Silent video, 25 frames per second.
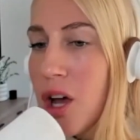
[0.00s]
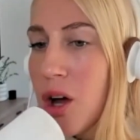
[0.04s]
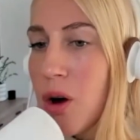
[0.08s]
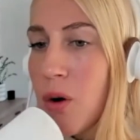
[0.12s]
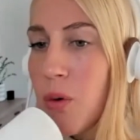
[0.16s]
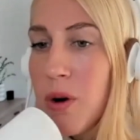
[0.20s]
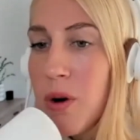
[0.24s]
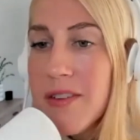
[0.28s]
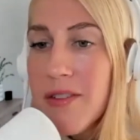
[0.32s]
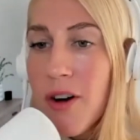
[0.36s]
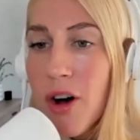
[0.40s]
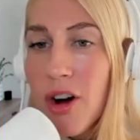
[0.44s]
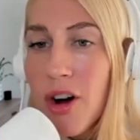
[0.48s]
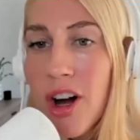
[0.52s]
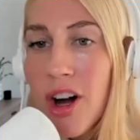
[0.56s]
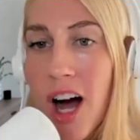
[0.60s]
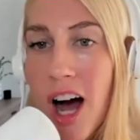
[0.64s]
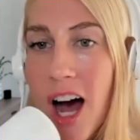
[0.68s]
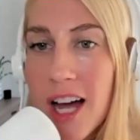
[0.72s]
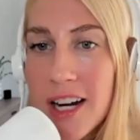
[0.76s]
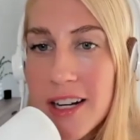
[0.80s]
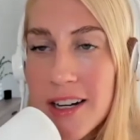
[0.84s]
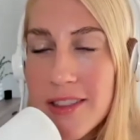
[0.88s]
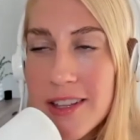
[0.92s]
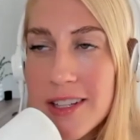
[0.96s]
we've all
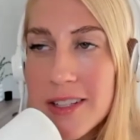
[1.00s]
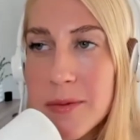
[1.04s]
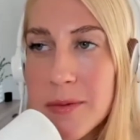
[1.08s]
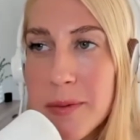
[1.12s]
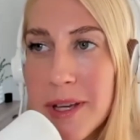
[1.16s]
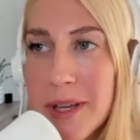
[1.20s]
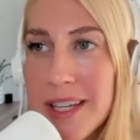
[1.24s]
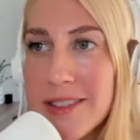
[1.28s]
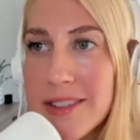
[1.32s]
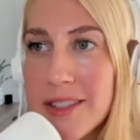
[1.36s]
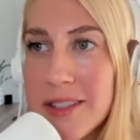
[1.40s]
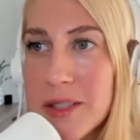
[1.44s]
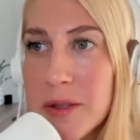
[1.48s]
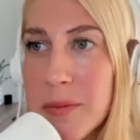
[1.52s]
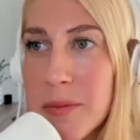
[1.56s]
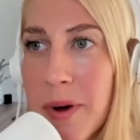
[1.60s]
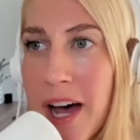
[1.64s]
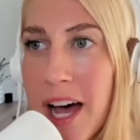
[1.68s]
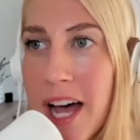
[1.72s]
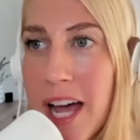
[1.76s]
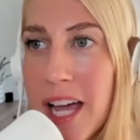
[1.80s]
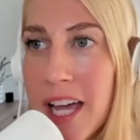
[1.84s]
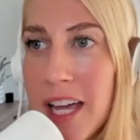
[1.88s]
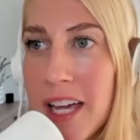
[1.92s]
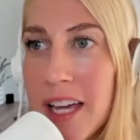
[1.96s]
gotten to these places
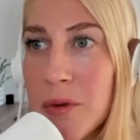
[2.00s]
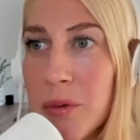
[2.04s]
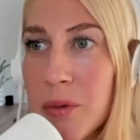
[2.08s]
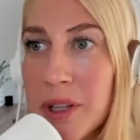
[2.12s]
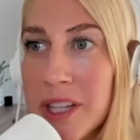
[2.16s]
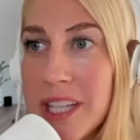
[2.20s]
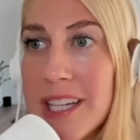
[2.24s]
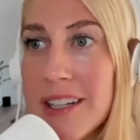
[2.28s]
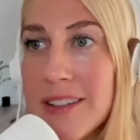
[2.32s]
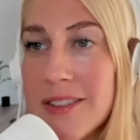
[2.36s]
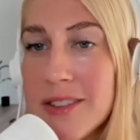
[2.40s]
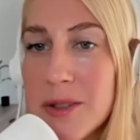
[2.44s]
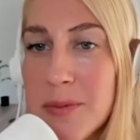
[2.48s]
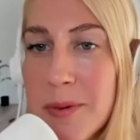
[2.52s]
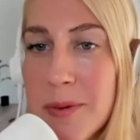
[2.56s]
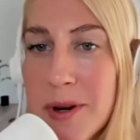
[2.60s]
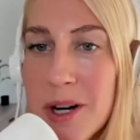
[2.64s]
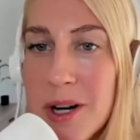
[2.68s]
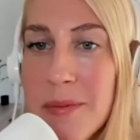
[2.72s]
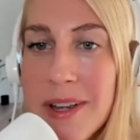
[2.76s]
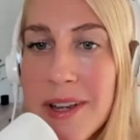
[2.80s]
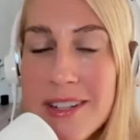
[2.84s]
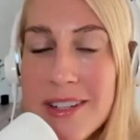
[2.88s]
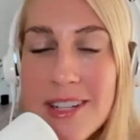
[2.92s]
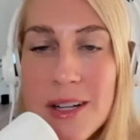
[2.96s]
by really
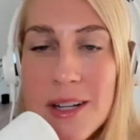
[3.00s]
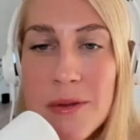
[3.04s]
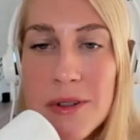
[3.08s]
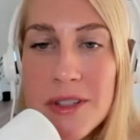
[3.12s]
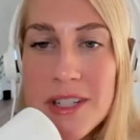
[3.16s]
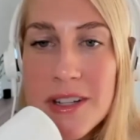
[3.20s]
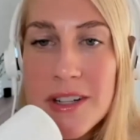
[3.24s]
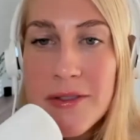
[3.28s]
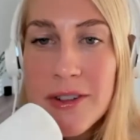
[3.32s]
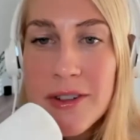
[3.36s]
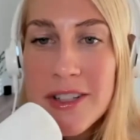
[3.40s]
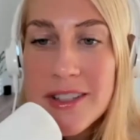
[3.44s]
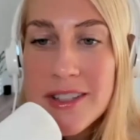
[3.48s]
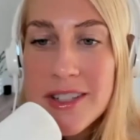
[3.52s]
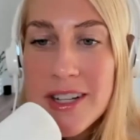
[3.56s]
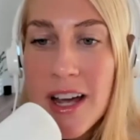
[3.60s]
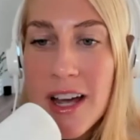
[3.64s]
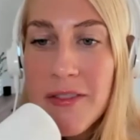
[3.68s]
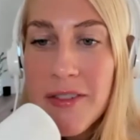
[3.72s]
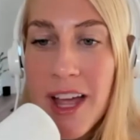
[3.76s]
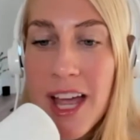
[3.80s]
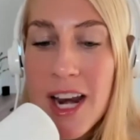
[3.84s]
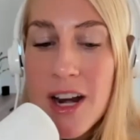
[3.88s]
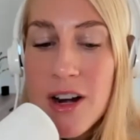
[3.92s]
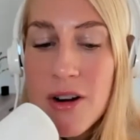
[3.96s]
experimenting with different
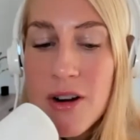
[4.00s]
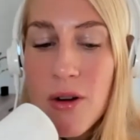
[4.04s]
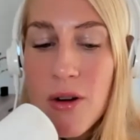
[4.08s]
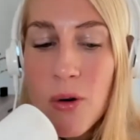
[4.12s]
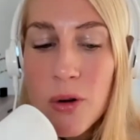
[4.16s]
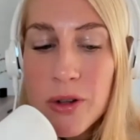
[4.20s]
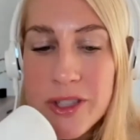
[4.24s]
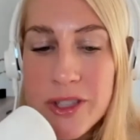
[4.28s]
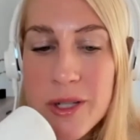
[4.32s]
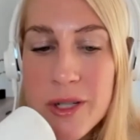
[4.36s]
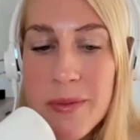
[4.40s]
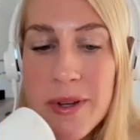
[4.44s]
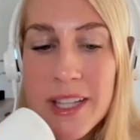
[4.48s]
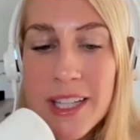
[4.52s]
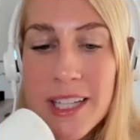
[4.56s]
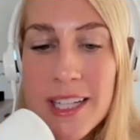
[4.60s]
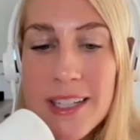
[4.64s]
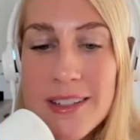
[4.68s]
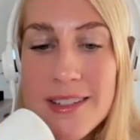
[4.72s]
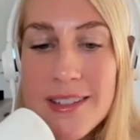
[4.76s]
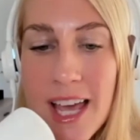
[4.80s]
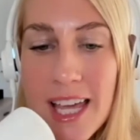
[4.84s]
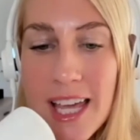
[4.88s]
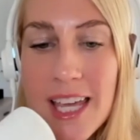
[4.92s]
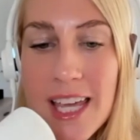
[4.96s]
stuff and
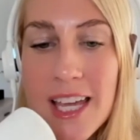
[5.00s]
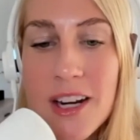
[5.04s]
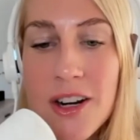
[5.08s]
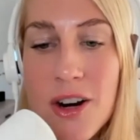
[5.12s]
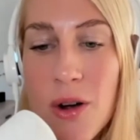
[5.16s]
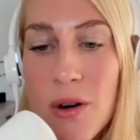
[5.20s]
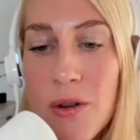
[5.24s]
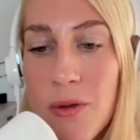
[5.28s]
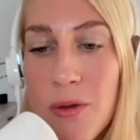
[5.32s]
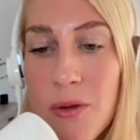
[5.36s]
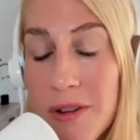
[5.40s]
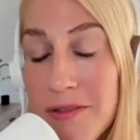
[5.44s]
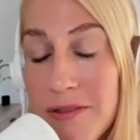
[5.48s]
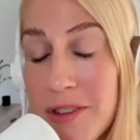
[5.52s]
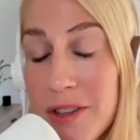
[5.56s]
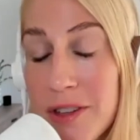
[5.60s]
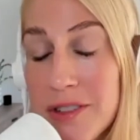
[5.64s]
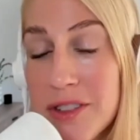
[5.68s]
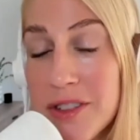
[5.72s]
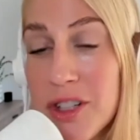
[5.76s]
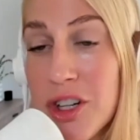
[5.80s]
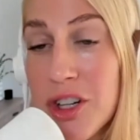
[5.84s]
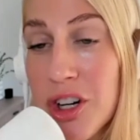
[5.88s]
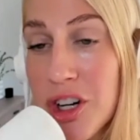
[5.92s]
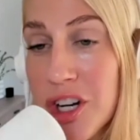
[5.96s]
ultimately taking note of what
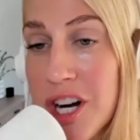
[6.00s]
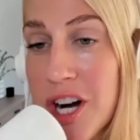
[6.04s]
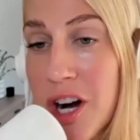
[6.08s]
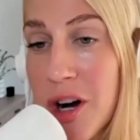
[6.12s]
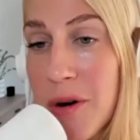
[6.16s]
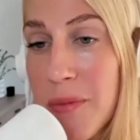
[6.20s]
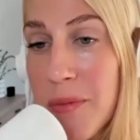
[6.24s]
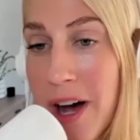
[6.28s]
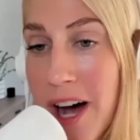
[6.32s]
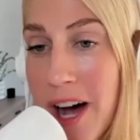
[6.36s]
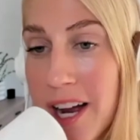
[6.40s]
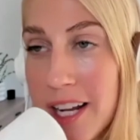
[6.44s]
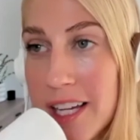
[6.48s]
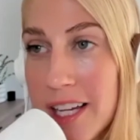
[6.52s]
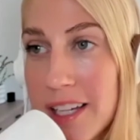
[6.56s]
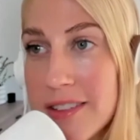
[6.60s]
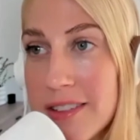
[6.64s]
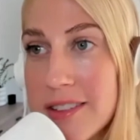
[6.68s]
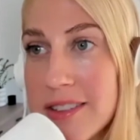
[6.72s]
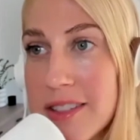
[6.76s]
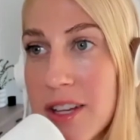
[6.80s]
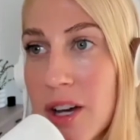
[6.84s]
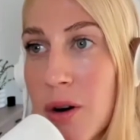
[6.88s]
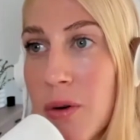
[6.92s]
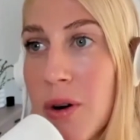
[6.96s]
feels good in our body.
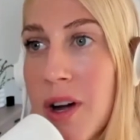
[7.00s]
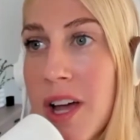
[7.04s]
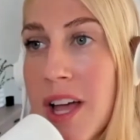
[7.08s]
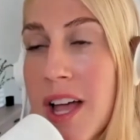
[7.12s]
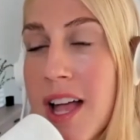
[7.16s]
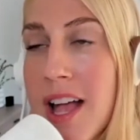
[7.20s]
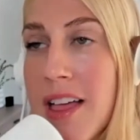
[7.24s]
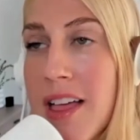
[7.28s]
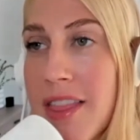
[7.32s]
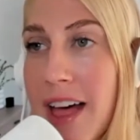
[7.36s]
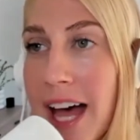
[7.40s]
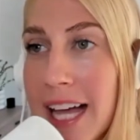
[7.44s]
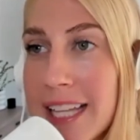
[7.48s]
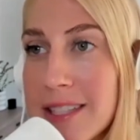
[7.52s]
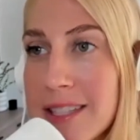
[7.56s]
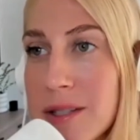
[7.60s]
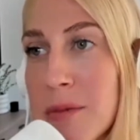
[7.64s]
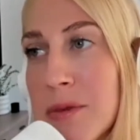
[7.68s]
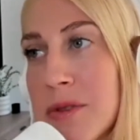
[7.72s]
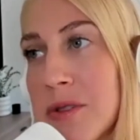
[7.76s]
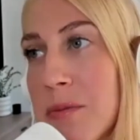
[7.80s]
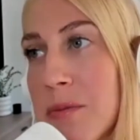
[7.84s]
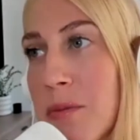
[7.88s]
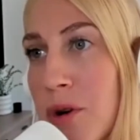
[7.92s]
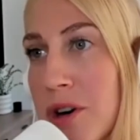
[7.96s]
So that's the
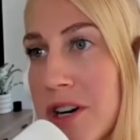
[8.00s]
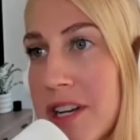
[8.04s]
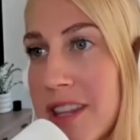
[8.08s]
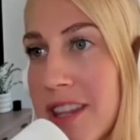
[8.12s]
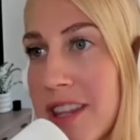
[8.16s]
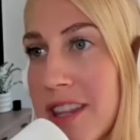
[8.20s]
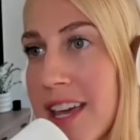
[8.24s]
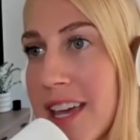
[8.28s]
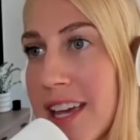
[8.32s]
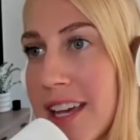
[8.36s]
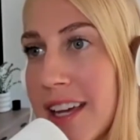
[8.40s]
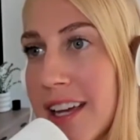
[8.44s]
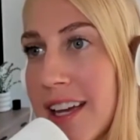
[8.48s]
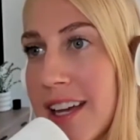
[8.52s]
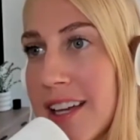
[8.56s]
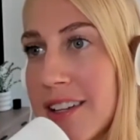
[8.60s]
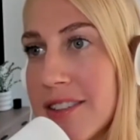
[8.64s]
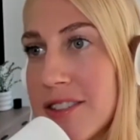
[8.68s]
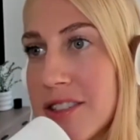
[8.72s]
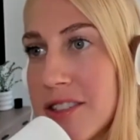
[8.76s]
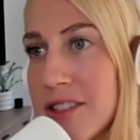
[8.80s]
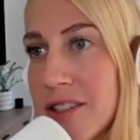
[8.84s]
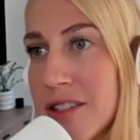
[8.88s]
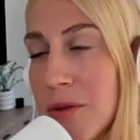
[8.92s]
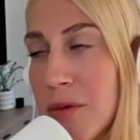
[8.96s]
most important thing,
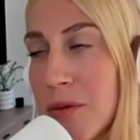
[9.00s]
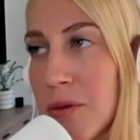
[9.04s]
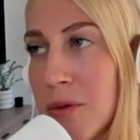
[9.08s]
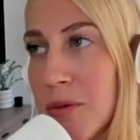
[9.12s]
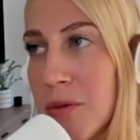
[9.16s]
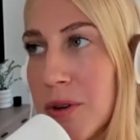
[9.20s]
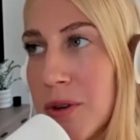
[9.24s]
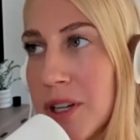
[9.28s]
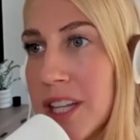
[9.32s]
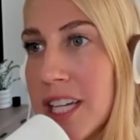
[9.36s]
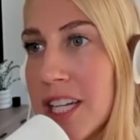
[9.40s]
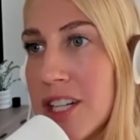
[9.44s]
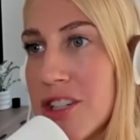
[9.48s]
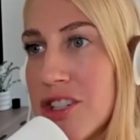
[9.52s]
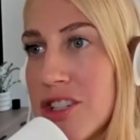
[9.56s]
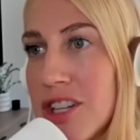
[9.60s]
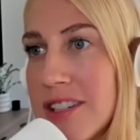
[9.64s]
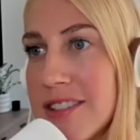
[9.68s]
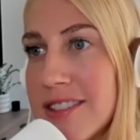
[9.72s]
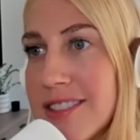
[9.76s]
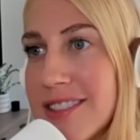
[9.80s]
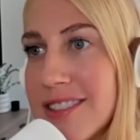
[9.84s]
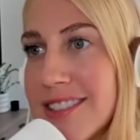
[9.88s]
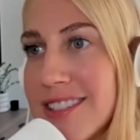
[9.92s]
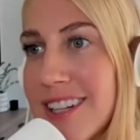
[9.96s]
is to really
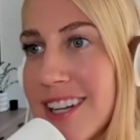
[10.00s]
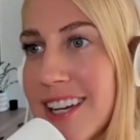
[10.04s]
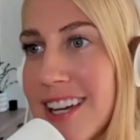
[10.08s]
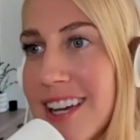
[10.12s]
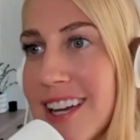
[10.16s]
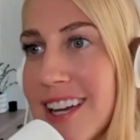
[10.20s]
just,